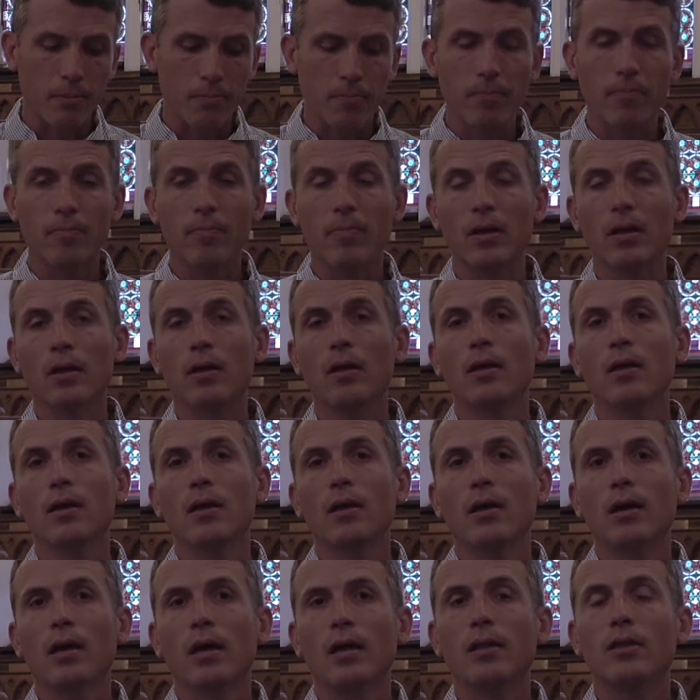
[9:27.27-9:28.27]

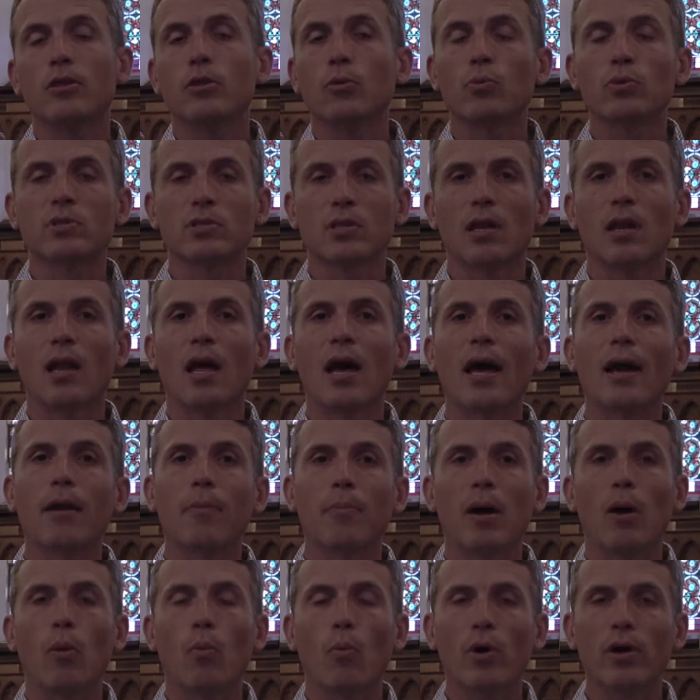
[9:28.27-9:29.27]
And that there was a lot
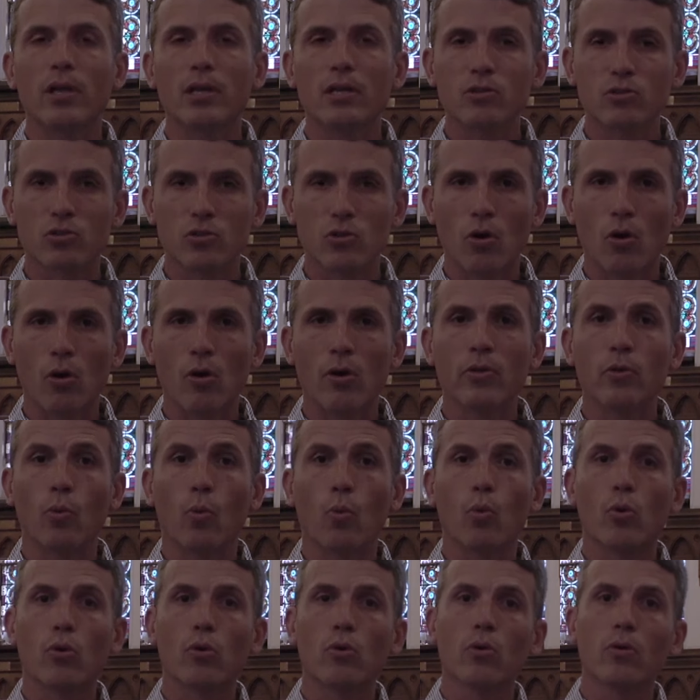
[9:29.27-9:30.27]
about what he saw in the
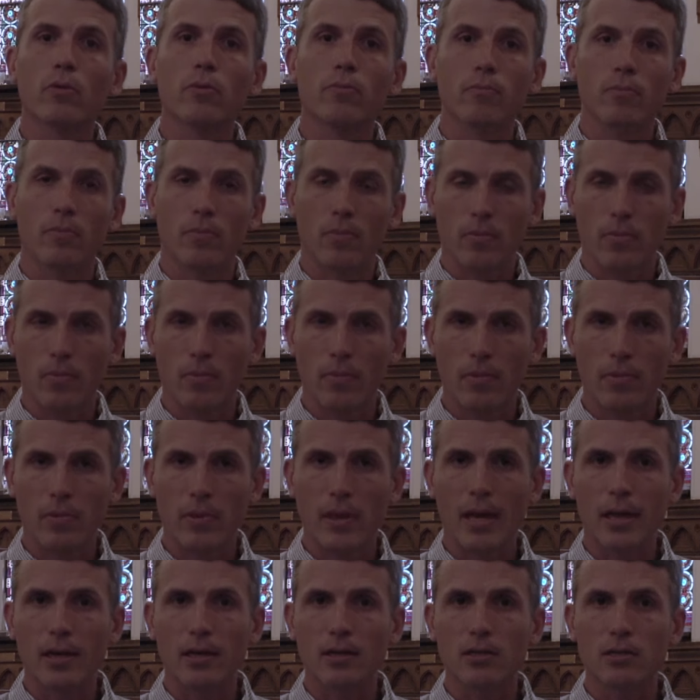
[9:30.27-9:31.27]
world
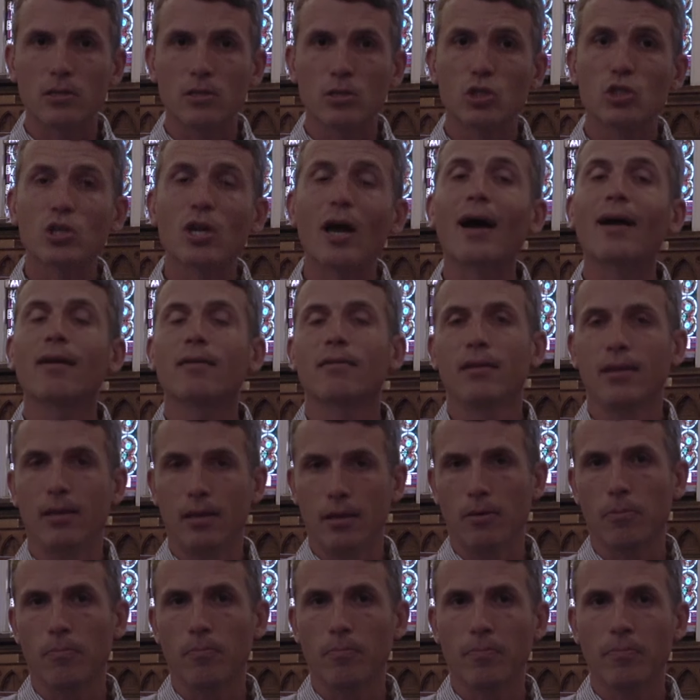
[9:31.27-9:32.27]
that shocked
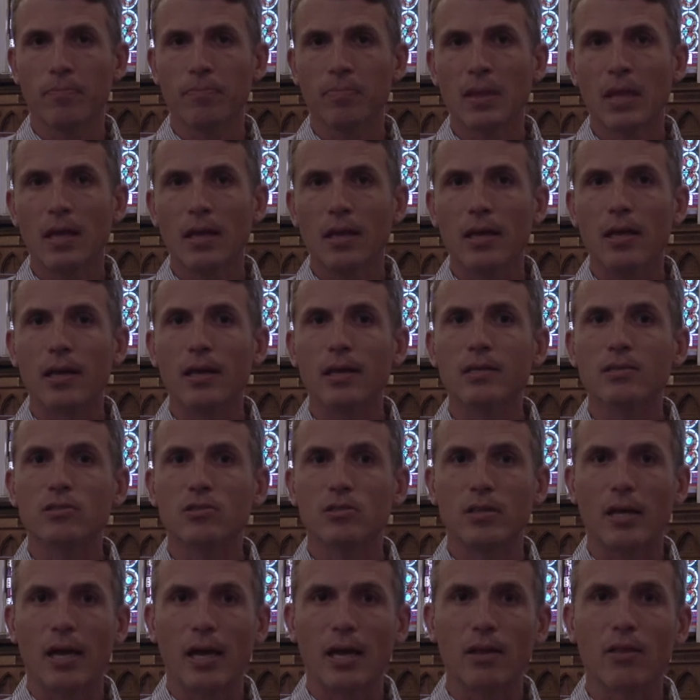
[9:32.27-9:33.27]
him in his
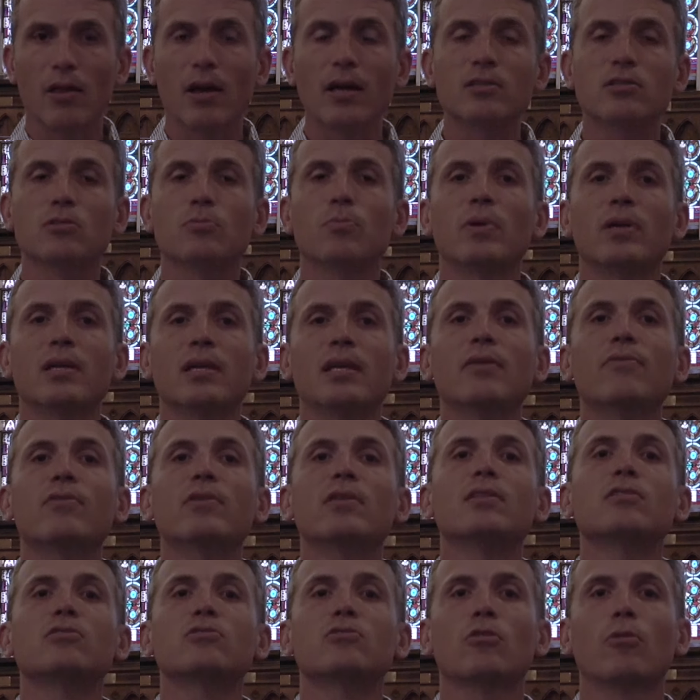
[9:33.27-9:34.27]
day. Thus, been
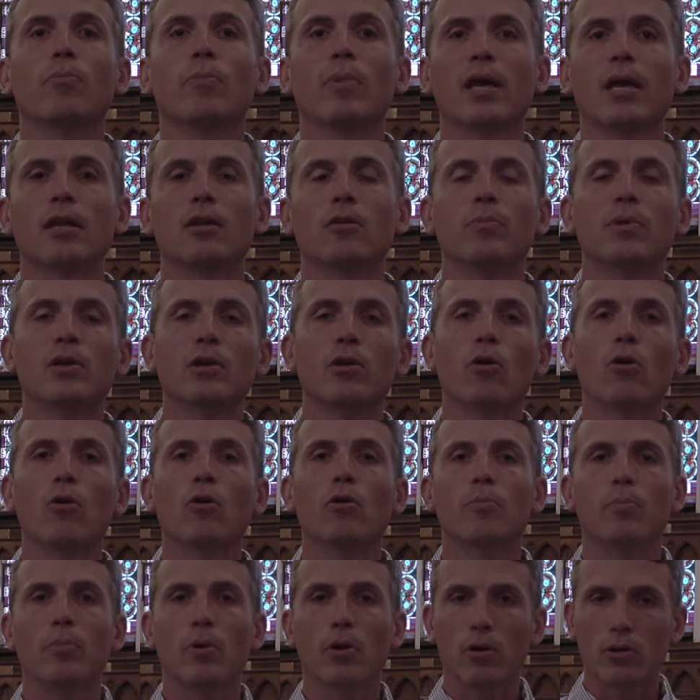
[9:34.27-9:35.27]
giving this command to be
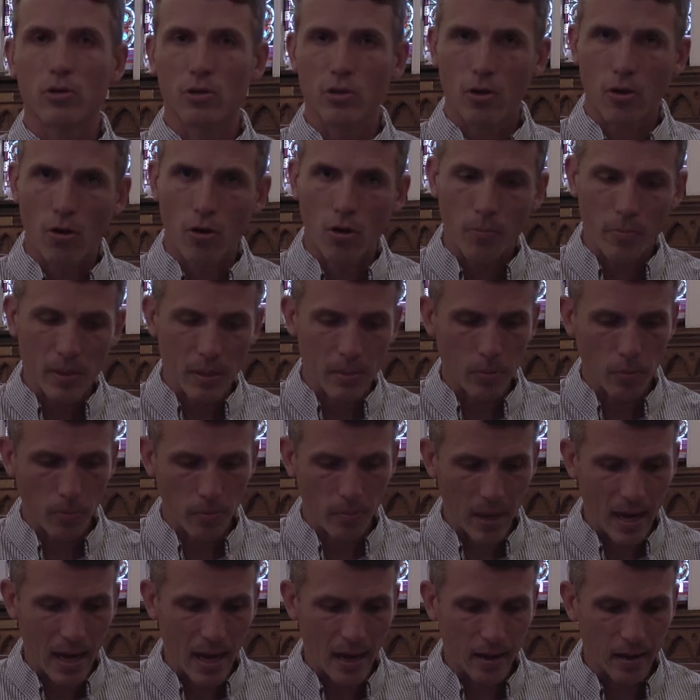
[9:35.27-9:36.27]
called apart, to call people
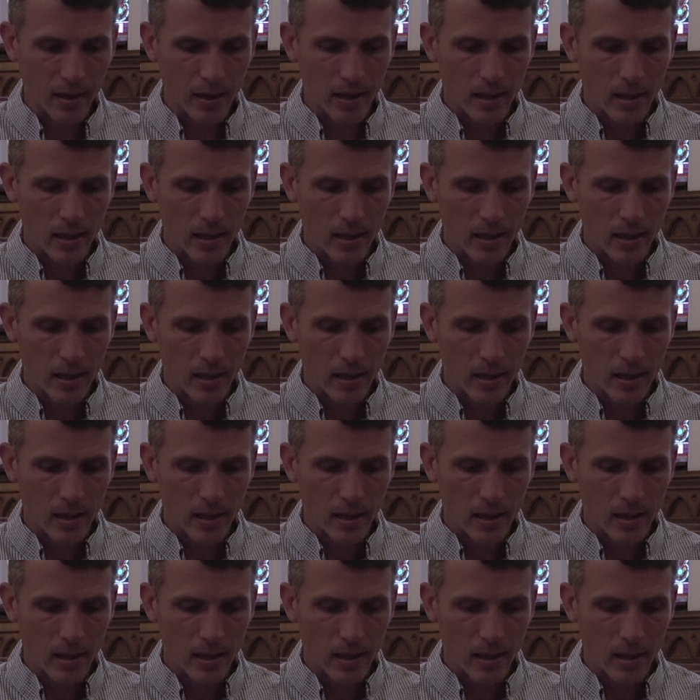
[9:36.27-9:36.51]
back